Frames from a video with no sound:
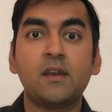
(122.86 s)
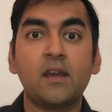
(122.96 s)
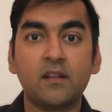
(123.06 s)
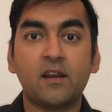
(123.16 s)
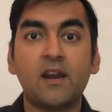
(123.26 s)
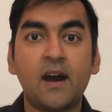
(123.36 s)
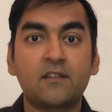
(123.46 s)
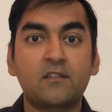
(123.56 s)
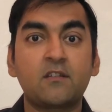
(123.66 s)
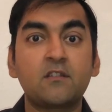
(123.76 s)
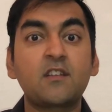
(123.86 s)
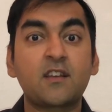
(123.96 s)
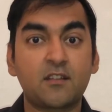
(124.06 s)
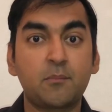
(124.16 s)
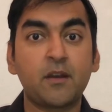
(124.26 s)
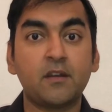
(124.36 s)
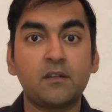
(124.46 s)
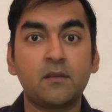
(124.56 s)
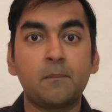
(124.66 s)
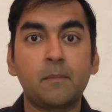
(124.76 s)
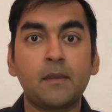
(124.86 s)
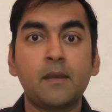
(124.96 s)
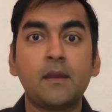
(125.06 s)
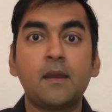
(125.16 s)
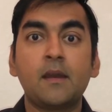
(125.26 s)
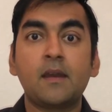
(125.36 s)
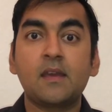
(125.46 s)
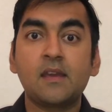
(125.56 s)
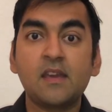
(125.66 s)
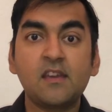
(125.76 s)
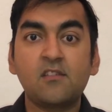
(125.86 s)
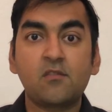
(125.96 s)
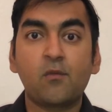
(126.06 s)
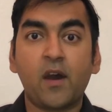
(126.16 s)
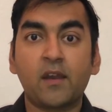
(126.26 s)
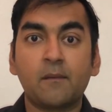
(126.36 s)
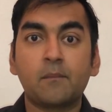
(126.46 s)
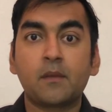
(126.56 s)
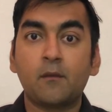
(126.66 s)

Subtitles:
in the last 6 sprint, each one,